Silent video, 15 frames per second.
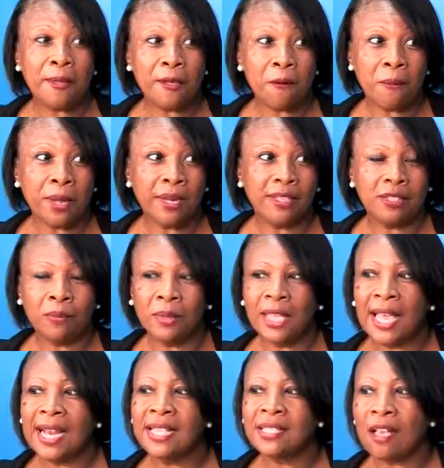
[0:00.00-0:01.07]
Awareness Week,
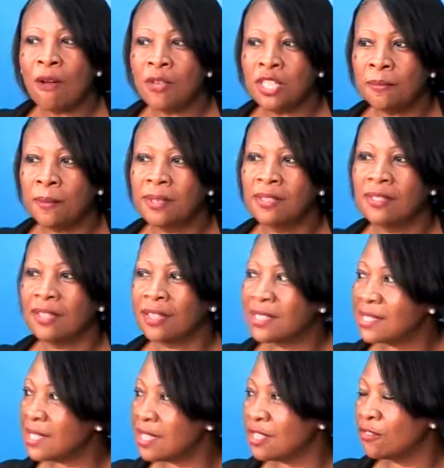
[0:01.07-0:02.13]
and it's always been
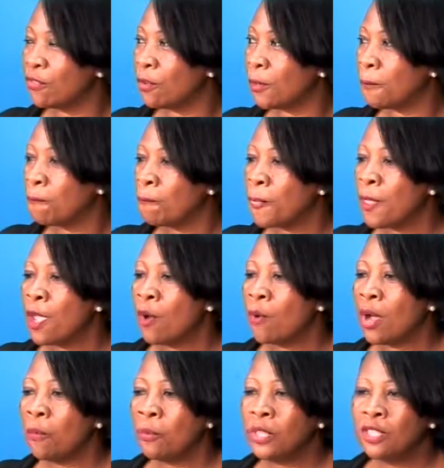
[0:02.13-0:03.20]
successful.
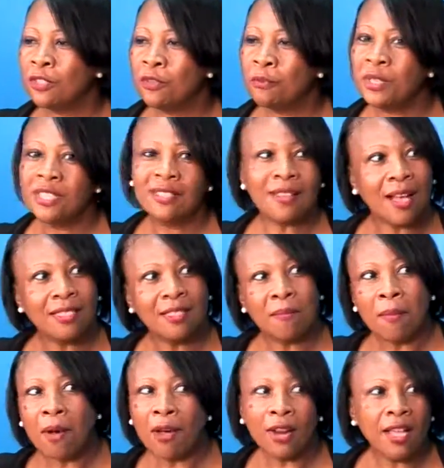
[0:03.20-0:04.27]
What we do, we start the
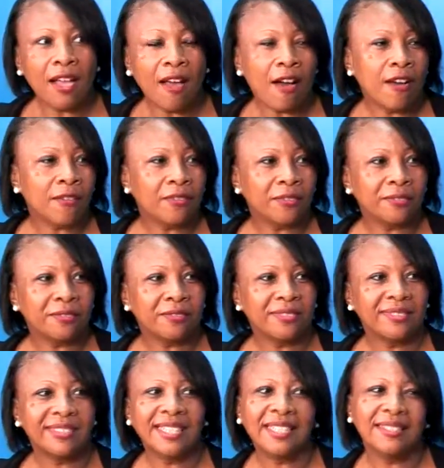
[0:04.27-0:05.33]
morning off
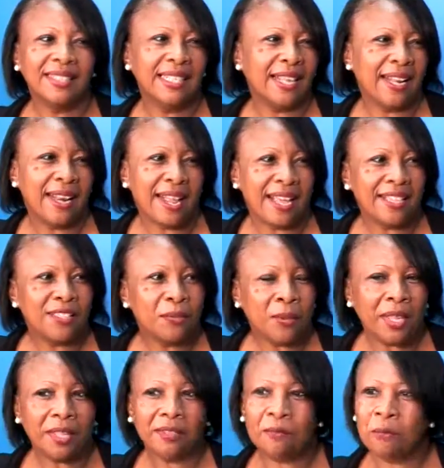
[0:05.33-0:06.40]
in a nice
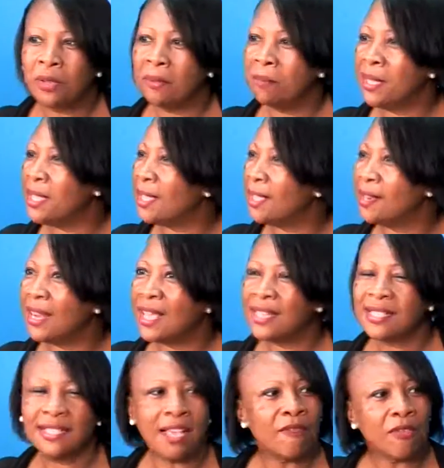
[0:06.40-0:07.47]
way. We begin at
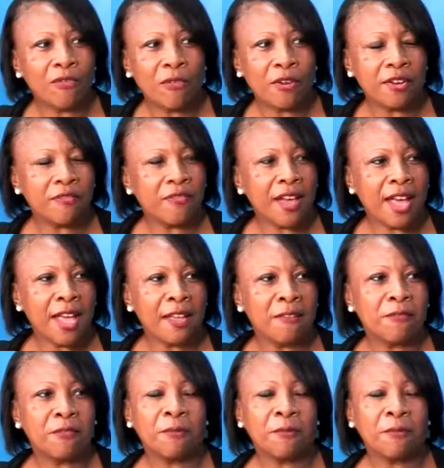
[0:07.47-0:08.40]
7:45.